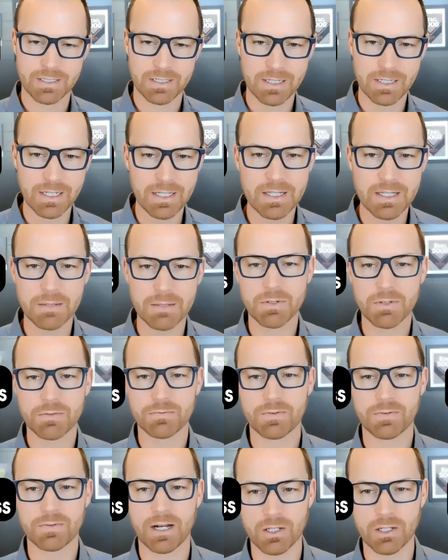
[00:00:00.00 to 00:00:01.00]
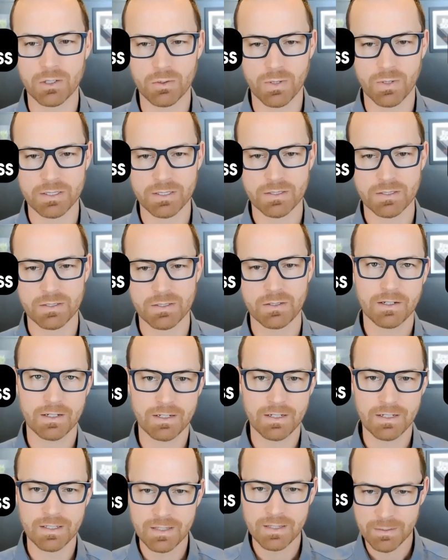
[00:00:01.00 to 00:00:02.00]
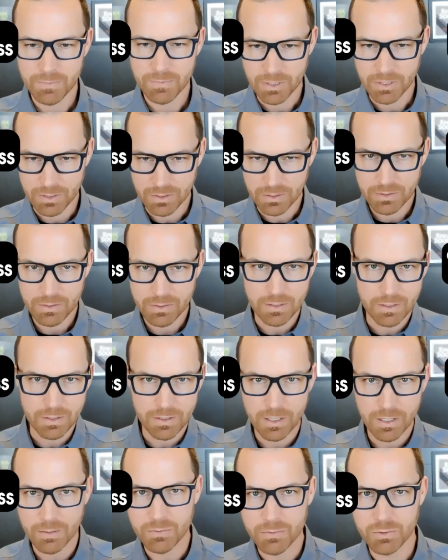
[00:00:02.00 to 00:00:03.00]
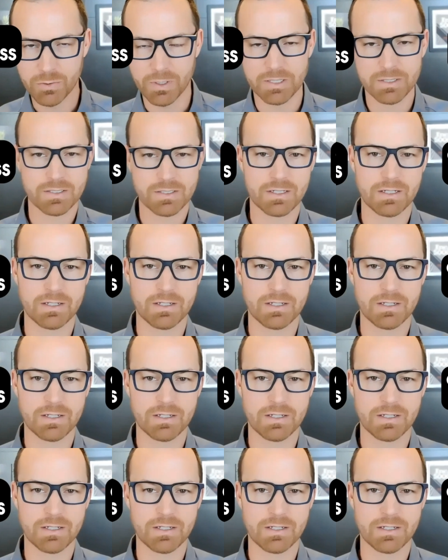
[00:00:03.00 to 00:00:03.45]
get them to follow us, get them to come to us.